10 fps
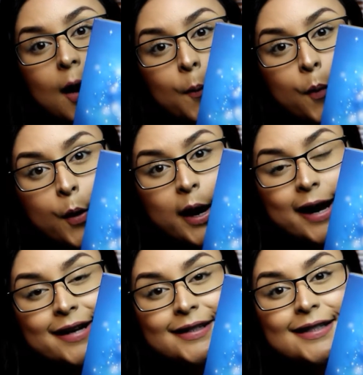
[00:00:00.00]

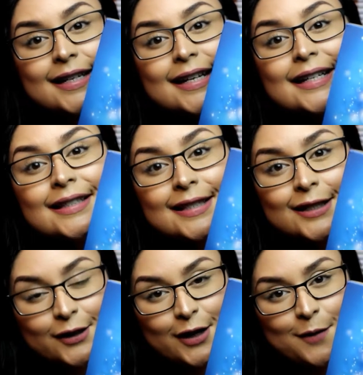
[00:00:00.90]
brand's
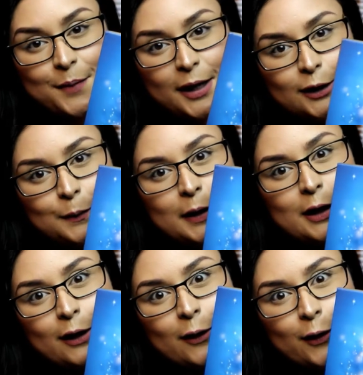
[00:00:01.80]
Instagram page, but
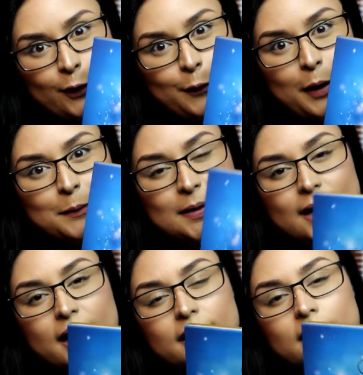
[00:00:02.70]
not on their website.